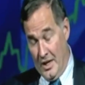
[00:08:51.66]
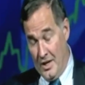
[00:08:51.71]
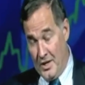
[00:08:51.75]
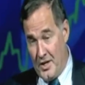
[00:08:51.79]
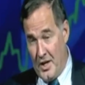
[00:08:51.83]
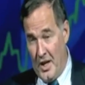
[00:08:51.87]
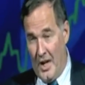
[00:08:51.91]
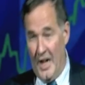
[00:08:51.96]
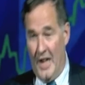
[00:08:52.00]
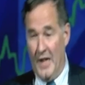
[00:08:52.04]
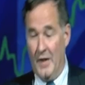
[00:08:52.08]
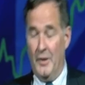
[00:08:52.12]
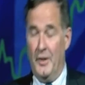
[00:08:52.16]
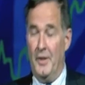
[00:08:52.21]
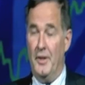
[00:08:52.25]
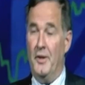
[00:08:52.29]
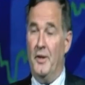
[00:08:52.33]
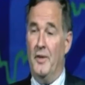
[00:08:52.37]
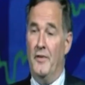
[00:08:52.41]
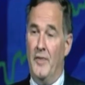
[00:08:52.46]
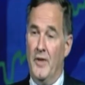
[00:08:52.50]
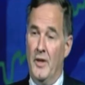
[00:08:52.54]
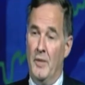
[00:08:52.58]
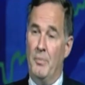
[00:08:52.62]
in Thailand,
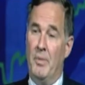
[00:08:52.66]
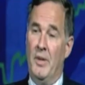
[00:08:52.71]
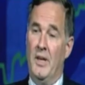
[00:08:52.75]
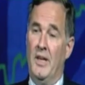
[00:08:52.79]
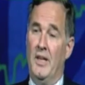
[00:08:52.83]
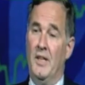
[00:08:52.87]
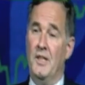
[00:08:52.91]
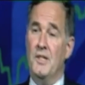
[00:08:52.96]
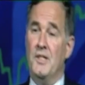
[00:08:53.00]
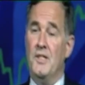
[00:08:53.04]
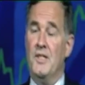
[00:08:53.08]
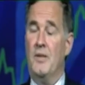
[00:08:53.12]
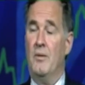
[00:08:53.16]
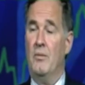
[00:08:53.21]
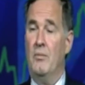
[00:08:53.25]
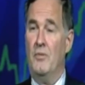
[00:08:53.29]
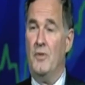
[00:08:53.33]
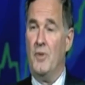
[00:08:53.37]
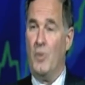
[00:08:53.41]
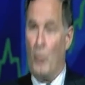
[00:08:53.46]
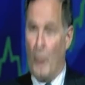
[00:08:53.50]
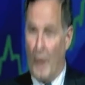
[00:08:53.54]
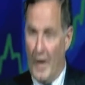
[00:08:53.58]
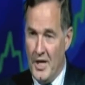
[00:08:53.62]
and the Philippines
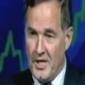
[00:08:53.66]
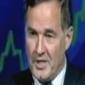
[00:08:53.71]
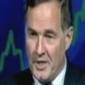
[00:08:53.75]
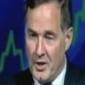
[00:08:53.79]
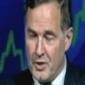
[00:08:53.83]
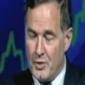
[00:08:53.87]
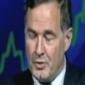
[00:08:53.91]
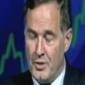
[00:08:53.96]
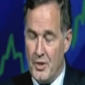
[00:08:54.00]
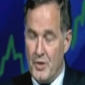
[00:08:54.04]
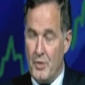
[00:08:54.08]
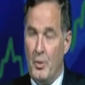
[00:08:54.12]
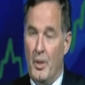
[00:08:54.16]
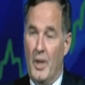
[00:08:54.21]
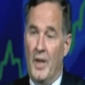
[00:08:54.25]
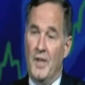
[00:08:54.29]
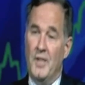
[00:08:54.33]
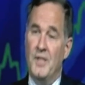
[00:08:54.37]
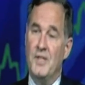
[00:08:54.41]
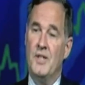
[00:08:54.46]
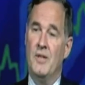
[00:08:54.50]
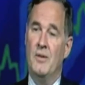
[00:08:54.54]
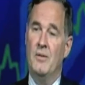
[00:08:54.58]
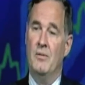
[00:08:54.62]
to raise interest
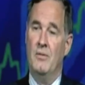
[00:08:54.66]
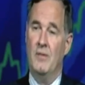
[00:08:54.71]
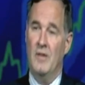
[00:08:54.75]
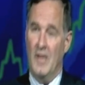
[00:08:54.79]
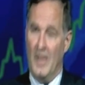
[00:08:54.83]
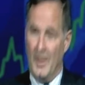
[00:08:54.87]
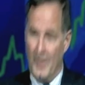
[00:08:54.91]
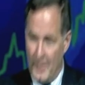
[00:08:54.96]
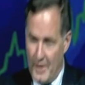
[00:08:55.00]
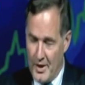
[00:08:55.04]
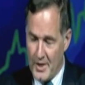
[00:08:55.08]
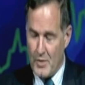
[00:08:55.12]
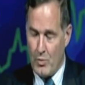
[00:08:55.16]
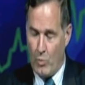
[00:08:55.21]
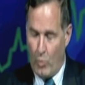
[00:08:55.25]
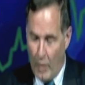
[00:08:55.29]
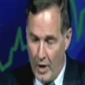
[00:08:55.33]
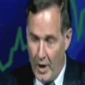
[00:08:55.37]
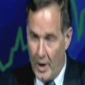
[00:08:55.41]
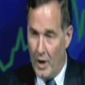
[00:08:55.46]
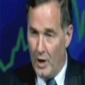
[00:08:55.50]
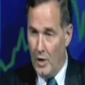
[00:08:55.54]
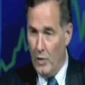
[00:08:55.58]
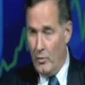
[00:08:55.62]
rates. And this
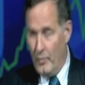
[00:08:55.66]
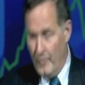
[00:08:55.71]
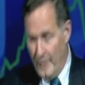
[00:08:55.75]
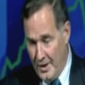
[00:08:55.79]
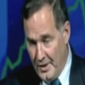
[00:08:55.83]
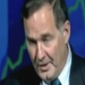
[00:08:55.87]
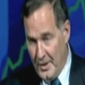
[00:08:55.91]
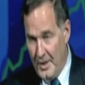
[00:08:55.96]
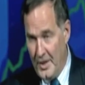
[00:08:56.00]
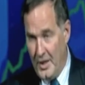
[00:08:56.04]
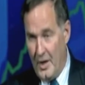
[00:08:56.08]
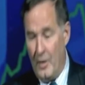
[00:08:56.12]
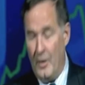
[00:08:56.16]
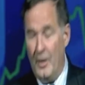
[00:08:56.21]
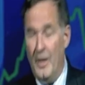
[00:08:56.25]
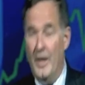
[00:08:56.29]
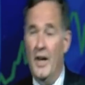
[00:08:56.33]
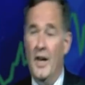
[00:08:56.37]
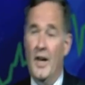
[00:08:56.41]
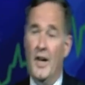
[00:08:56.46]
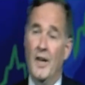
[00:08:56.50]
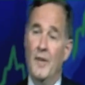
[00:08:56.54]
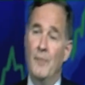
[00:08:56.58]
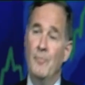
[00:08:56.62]
will, in the year
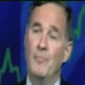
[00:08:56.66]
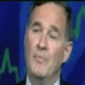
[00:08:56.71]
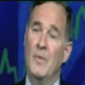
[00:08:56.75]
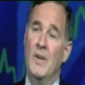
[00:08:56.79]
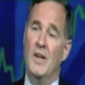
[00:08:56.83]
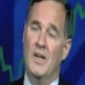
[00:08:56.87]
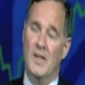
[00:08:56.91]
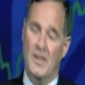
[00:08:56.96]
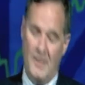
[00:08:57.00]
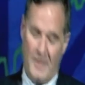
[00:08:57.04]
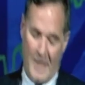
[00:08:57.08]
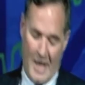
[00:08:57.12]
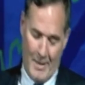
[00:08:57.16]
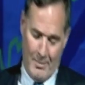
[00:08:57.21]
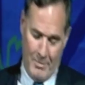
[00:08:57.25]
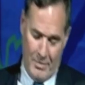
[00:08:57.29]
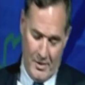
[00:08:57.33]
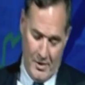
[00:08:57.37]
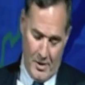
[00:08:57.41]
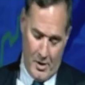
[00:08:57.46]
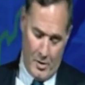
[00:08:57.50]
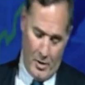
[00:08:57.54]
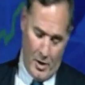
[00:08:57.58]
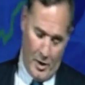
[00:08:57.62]
ahead,
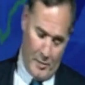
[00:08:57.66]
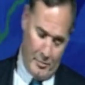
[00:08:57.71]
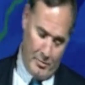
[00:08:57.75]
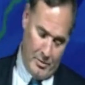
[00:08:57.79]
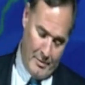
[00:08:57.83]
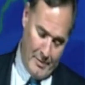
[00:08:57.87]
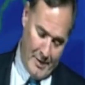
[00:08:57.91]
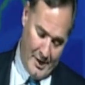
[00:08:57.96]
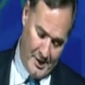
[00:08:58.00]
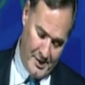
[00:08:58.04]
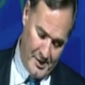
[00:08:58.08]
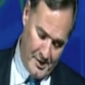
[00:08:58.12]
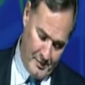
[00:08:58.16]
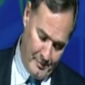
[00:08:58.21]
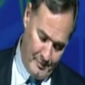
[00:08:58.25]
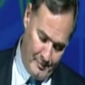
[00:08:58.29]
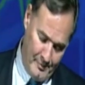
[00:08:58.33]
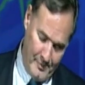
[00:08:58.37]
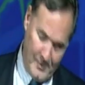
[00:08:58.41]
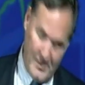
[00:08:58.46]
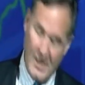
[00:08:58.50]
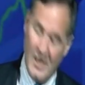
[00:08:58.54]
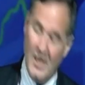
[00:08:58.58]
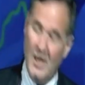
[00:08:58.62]
dampen their growth momentum.
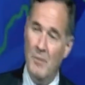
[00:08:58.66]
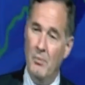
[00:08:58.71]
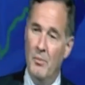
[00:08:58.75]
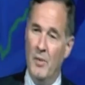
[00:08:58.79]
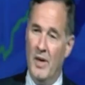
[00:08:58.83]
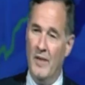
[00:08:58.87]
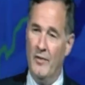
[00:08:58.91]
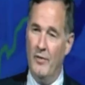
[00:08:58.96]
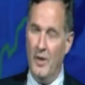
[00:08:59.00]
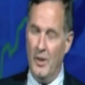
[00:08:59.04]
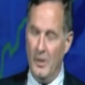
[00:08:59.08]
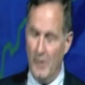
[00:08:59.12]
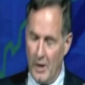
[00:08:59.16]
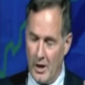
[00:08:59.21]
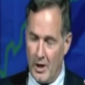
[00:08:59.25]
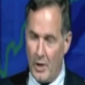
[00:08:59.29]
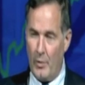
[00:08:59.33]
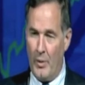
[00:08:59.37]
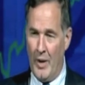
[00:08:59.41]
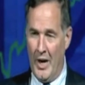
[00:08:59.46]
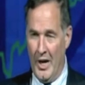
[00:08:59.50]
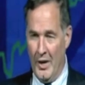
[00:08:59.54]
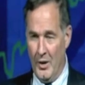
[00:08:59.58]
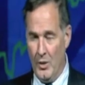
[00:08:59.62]
But if we look
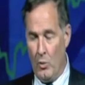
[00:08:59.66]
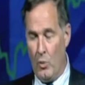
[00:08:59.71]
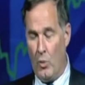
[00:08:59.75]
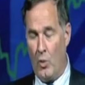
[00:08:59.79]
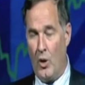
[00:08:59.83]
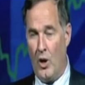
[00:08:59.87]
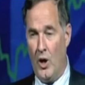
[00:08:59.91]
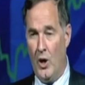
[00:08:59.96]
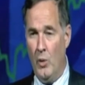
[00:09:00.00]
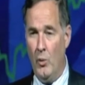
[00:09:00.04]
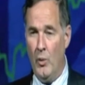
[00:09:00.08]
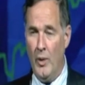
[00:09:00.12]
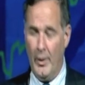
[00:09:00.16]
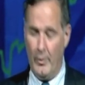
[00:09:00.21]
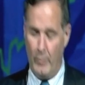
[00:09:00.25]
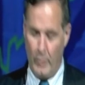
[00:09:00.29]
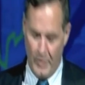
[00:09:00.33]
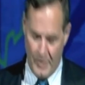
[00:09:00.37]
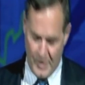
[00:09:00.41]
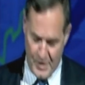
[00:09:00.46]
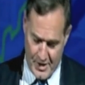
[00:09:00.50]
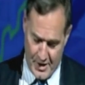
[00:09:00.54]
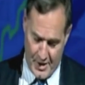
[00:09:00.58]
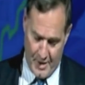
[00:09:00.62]
around the world, we
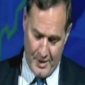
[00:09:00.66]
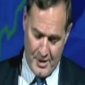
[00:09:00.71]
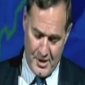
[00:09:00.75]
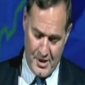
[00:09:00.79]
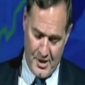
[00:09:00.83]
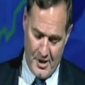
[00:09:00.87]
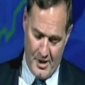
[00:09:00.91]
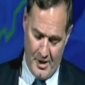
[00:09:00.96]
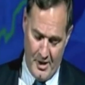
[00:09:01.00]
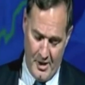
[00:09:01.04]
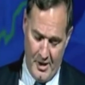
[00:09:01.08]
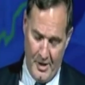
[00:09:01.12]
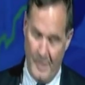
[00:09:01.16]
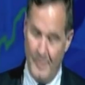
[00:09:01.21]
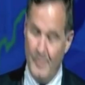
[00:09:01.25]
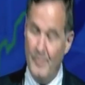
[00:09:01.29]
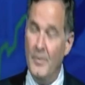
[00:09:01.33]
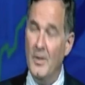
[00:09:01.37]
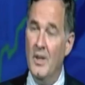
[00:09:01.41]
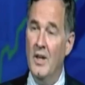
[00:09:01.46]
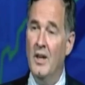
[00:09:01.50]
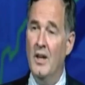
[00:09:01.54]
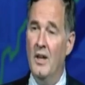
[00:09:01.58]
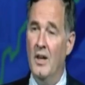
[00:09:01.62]
will still see
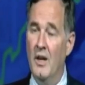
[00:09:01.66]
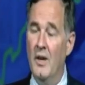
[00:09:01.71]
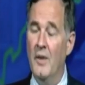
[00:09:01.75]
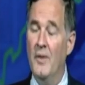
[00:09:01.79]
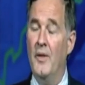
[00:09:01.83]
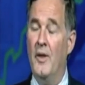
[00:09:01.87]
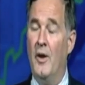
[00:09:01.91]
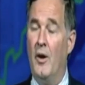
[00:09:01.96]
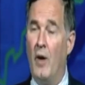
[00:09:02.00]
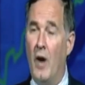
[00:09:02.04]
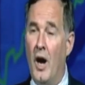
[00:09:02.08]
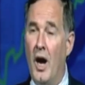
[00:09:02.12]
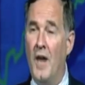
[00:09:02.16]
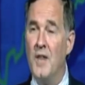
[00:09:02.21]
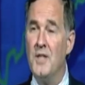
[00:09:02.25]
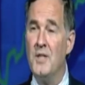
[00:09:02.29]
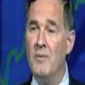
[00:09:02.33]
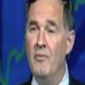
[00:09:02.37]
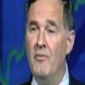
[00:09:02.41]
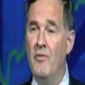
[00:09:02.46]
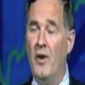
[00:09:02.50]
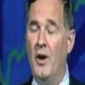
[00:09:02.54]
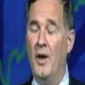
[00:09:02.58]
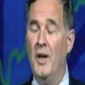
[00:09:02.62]
there are
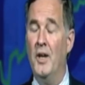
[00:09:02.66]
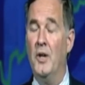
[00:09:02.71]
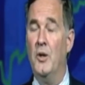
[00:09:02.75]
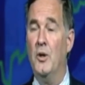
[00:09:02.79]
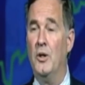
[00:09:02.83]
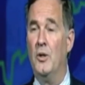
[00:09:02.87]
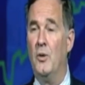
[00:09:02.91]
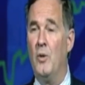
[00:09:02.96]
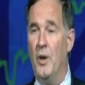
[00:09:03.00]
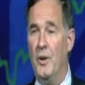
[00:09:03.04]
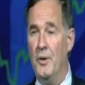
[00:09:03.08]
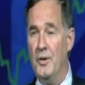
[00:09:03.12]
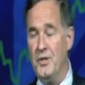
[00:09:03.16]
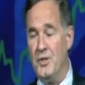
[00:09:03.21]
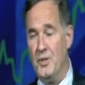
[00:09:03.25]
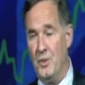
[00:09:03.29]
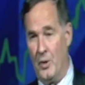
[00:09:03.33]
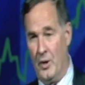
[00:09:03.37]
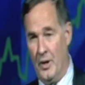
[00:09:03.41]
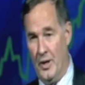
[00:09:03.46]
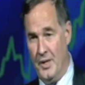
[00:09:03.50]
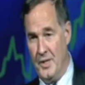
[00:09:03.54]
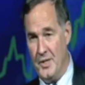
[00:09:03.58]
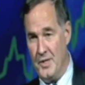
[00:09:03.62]
some very good growth
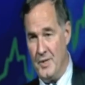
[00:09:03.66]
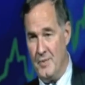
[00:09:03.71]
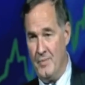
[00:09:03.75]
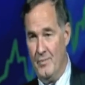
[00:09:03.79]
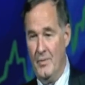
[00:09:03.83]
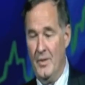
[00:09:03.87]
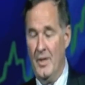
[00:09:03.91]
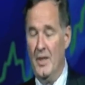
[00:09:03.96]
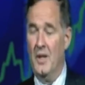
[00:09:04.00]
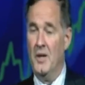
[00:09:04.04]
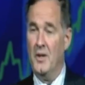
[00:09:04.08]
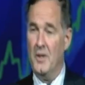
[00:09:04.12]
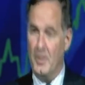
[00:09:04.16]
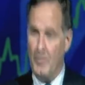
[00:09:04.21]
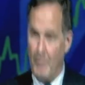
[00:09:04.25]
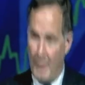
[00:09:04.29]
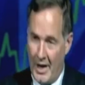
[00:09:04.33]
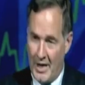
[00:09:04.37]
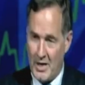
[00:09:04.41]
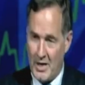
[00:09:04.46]
stories. The